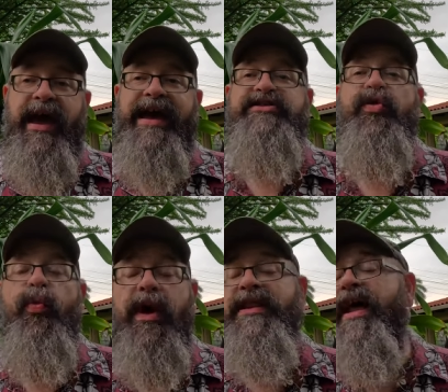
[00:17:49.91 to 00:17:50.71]
as to
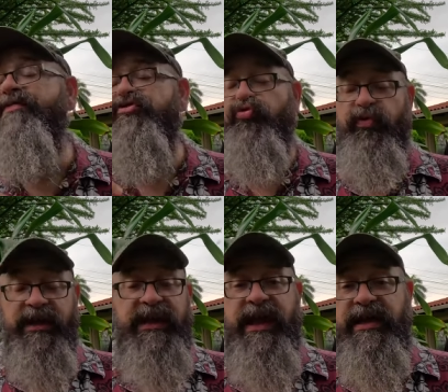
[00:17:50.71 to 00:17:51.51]
what life is
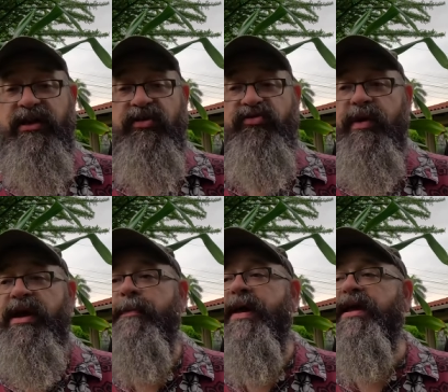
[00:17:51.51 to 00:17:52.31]
really like in Costa
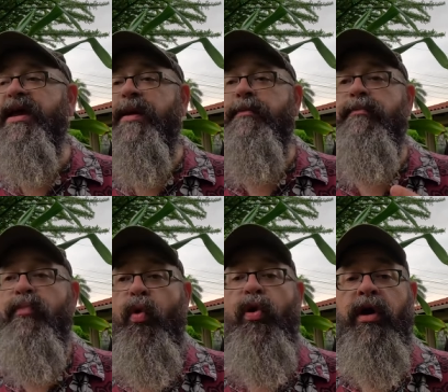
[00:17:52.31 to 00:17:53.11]
Rica, making it
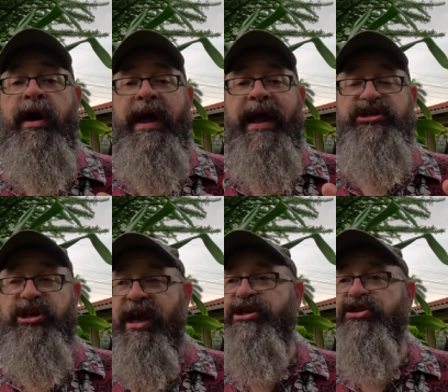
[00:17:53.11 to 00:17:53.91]
more
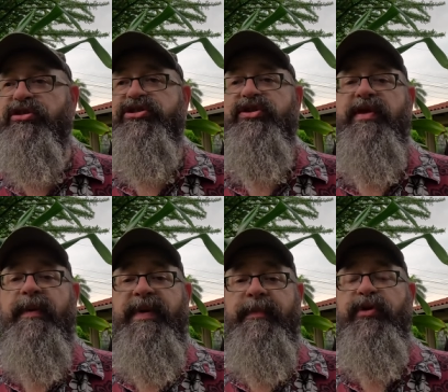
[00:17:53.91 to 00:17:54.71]
educational so
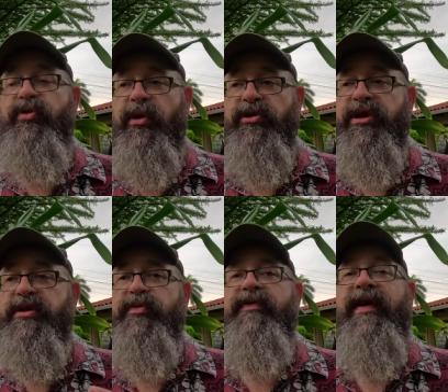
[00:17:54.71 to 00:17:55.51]
that people who are looking
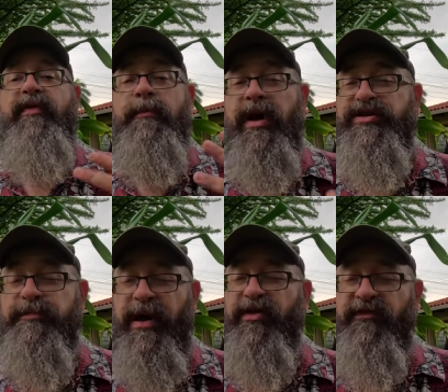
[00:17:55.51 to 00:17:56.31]
to move have a much
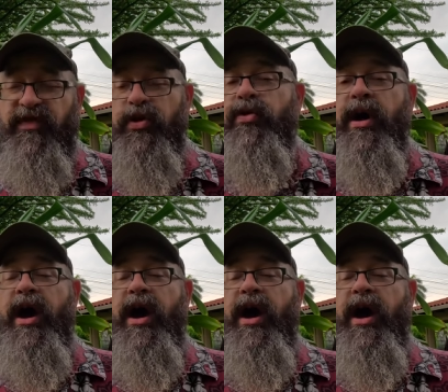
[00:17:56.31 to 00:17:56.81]
better view